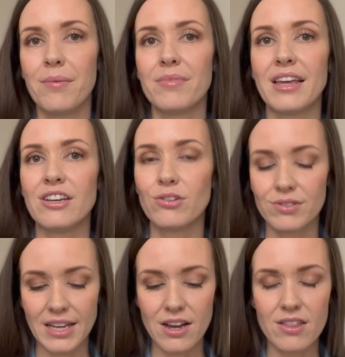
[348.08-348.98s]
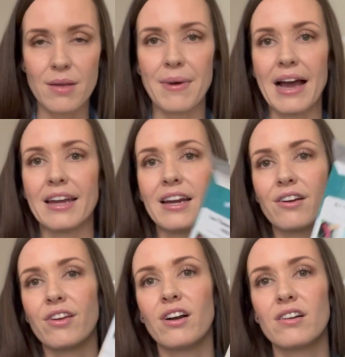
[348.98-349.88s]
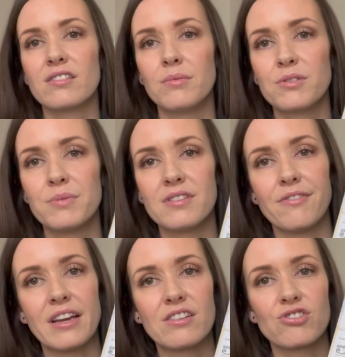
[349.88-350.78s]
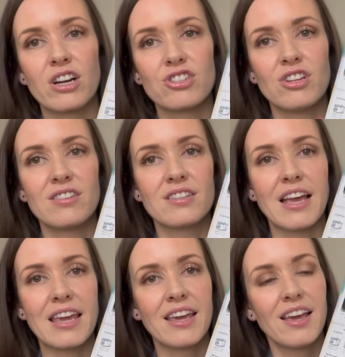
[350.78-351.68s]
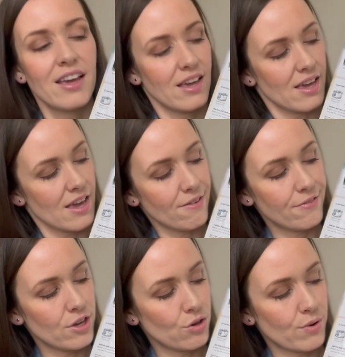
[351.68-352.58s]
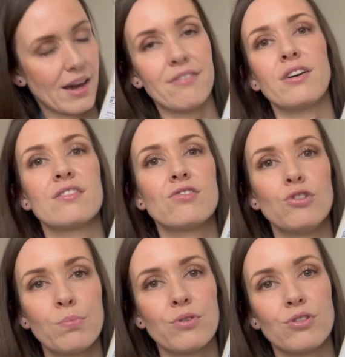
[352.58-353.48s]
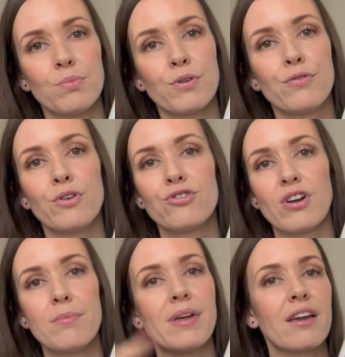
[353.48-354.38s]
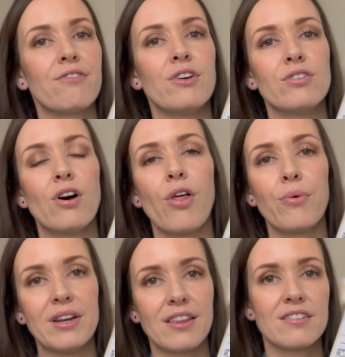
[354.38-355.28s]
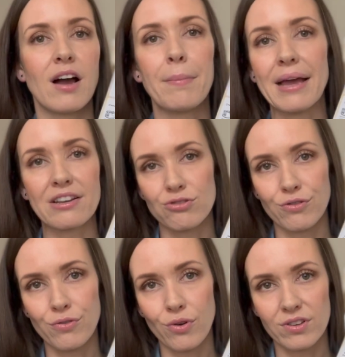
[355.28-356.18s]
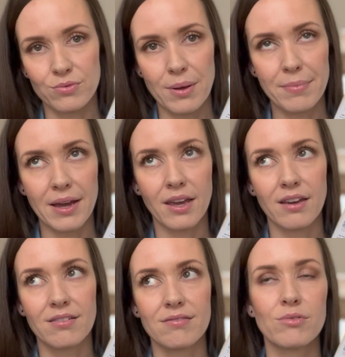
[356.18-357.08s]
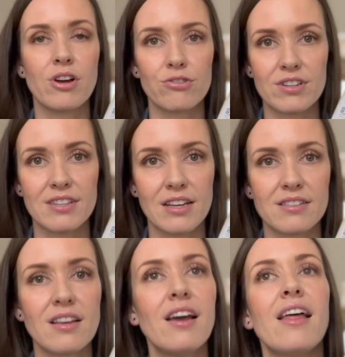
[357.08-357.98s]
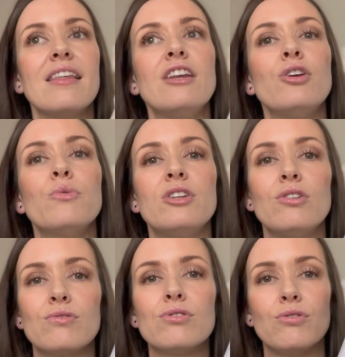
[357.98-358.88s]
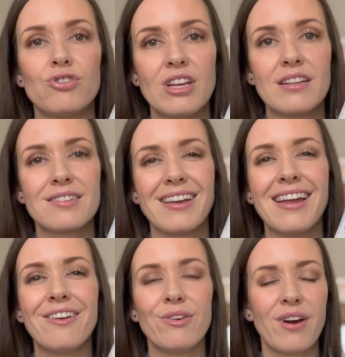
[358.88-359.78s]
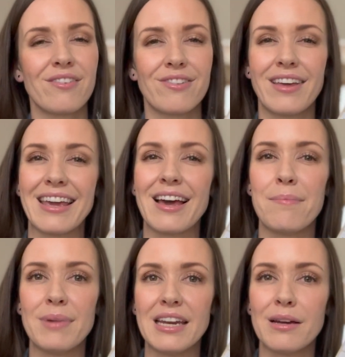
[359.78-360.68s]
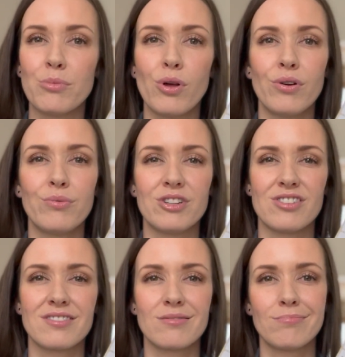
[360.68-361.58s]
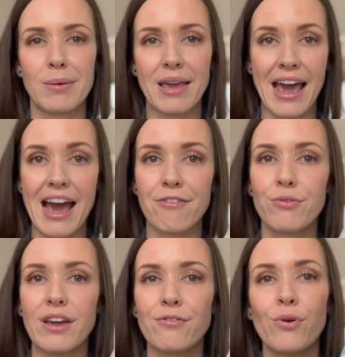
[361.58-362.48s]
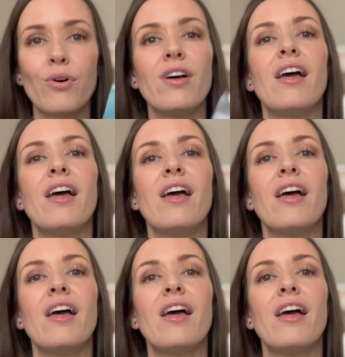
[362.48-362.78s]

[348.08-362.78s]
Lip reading: they do say on the back here, there are some specific instructions, like if you have a super duper full drum, like filled all the way to the top, extra full is what my laundry says, then you would use 2 sheets. And if you have like a medium load, which is maybe halfway full,